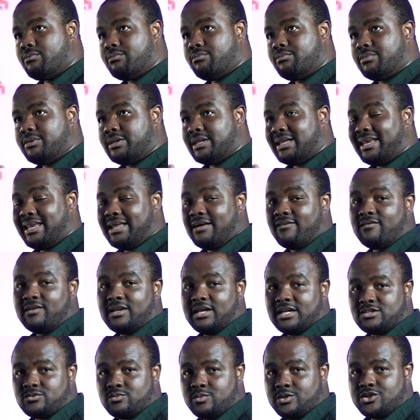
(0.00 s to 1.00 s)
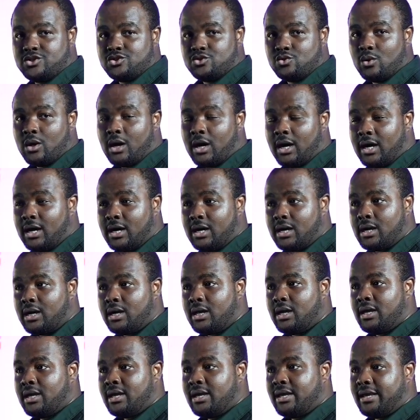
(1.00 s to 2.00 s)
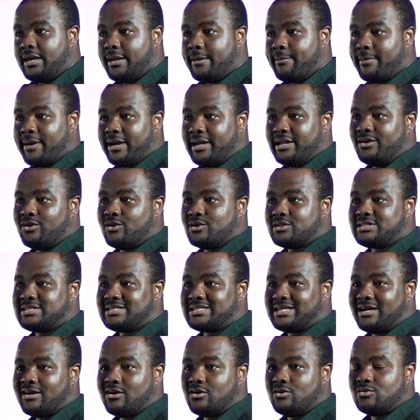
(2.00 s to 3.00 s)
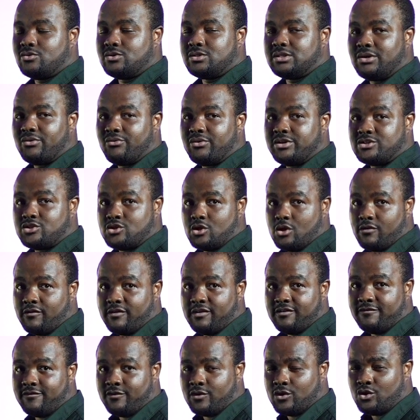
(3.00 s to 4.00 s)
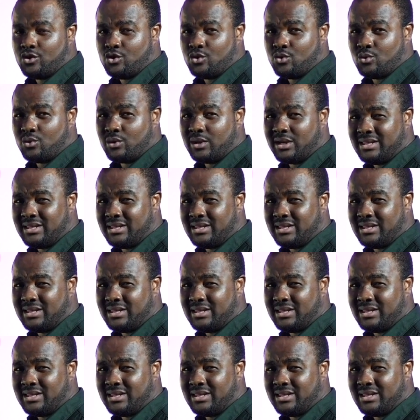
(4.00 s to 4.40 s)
level at which you are, it might not sound resolving for you.